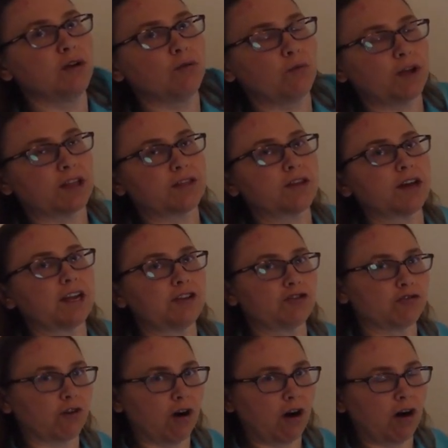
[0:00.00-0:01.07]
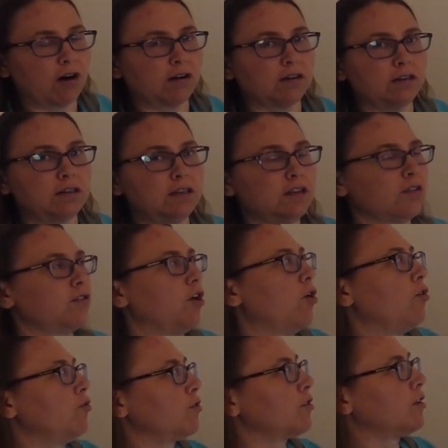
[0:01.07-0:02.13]
with a draw. The
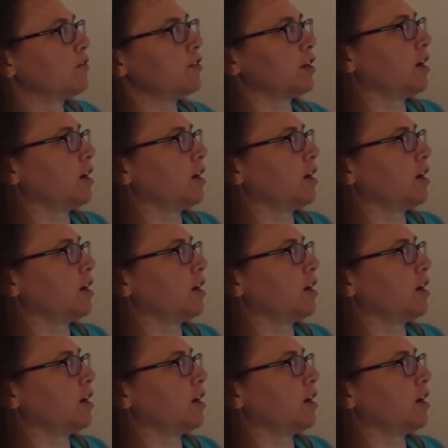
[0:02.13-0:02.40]
owner of the